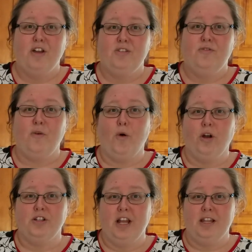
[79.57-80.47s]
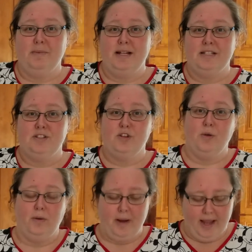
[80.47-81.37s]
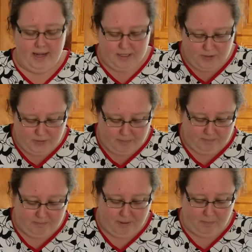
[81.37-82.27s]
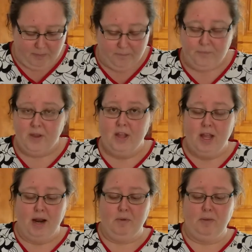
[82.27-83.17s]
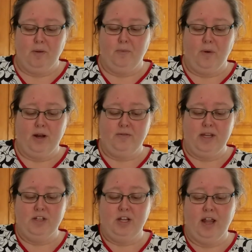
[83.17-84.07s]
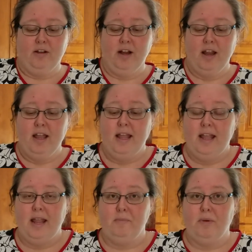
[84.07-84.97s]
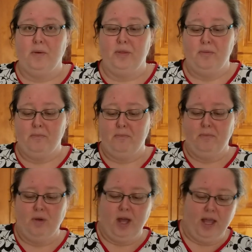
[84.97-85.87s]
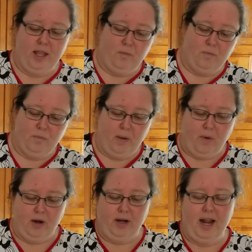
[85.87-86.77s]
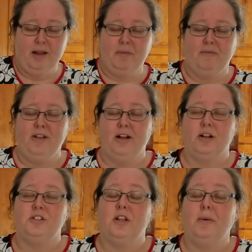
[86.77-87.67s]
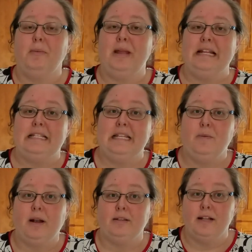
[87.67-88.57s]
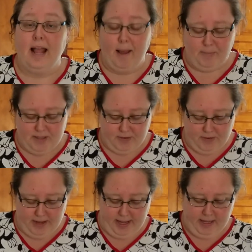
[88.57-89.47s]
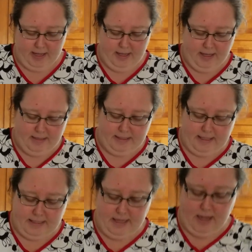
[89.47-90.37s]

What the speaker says: 4 jelly beans. 2 are red and 2 are purple. And I'm gonna put one of each color in both, in my water and in my vinegar, so that way we can see what's gonna happen to it, okay? So let's see, I'll